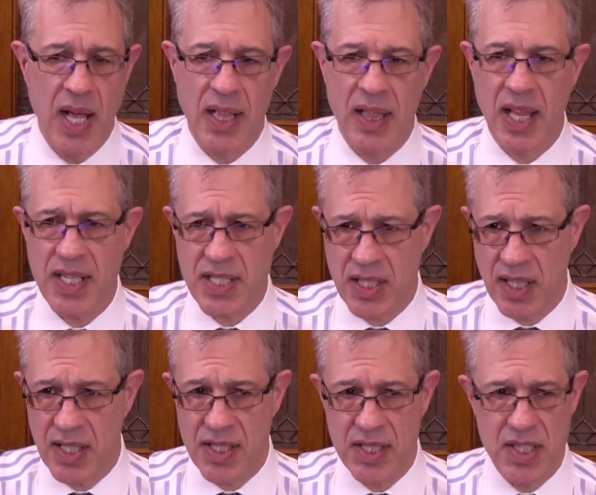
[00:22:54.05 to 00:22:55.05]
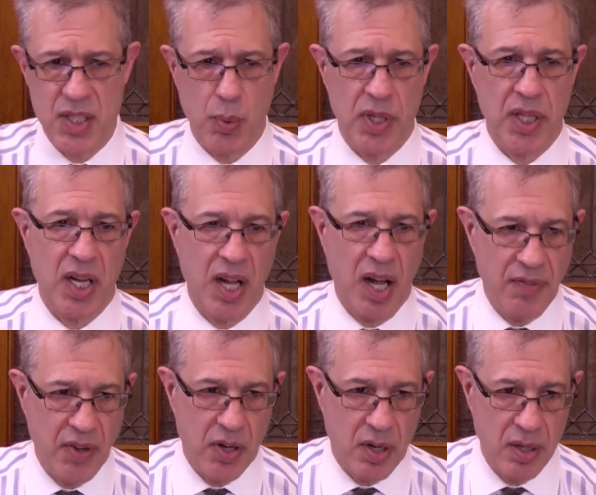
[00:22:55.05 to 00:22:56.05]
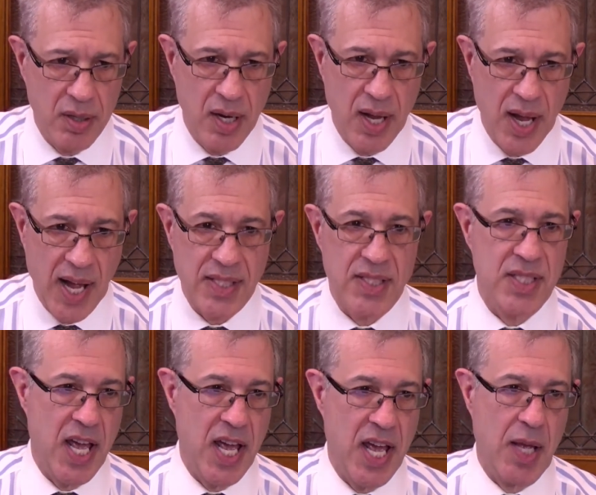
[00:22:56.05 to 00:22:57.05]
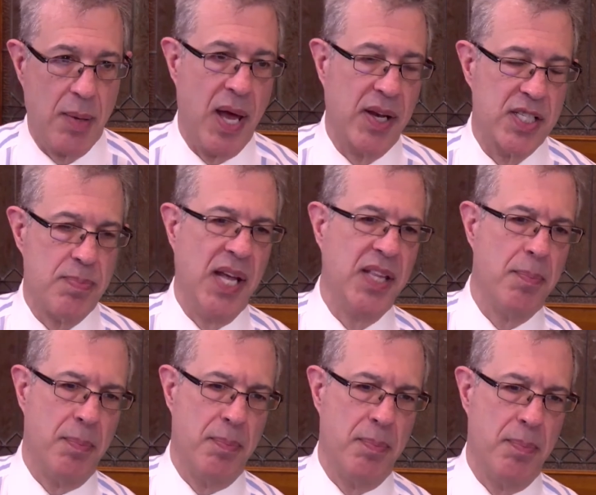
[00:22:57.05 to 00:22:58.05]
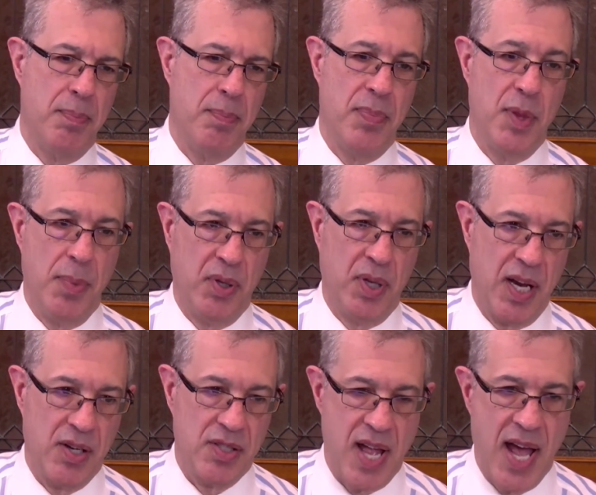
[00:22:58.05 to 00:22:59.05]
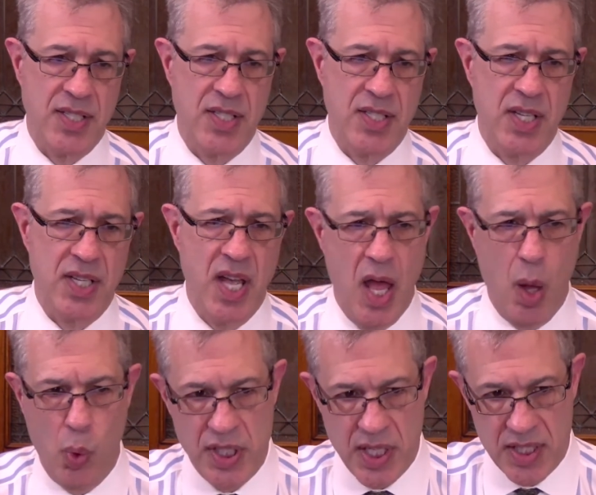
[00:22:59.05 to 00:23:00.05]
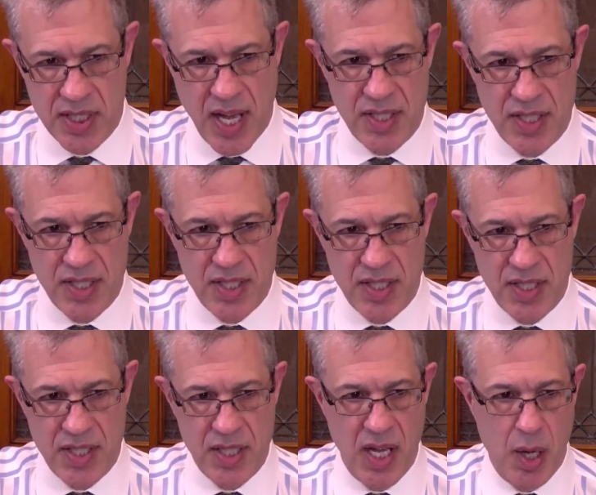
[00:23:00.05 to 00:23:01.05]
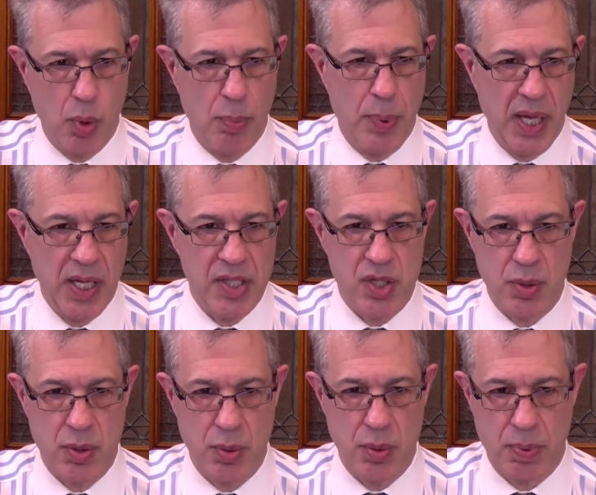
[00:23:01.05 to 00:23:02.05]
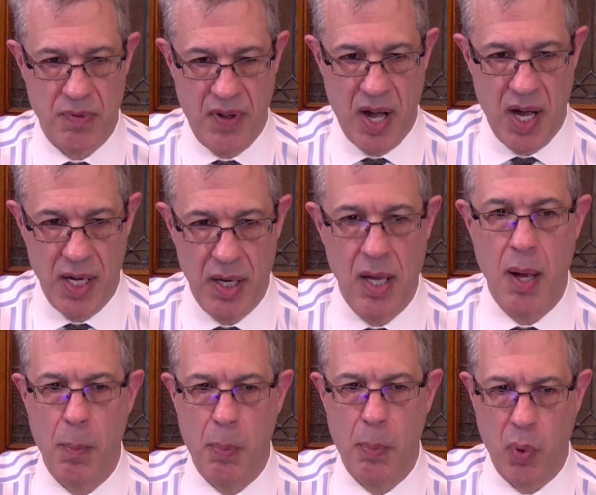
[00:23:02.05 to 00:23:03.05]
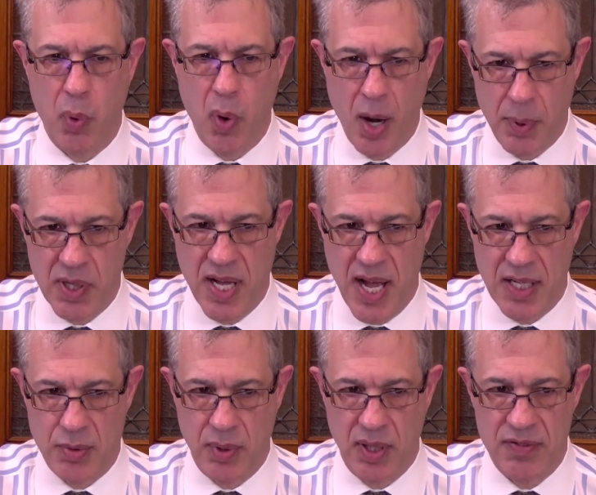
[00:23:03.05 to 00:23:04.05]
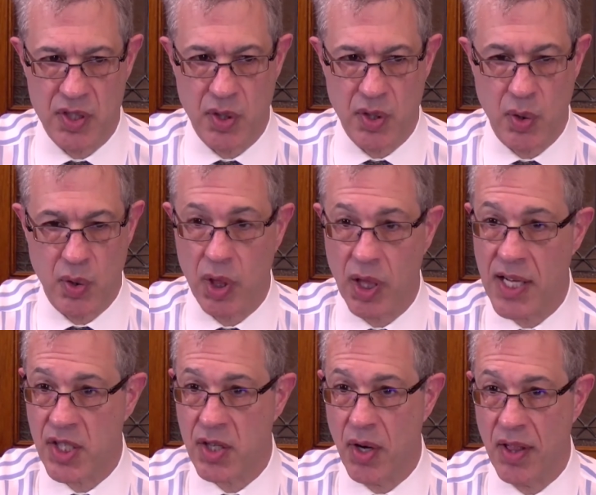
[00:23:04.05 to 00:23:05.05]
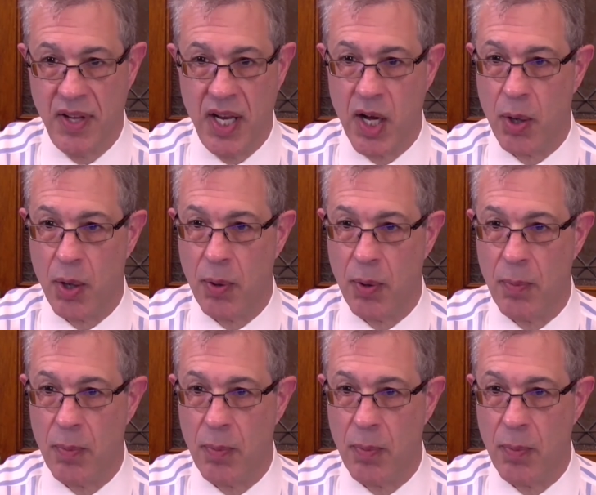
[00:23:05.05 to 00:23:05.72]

Let's listen to what the governor had to say about expanding the millionaire's tax, which he says will be to provide property tax relief. So let's go to the video.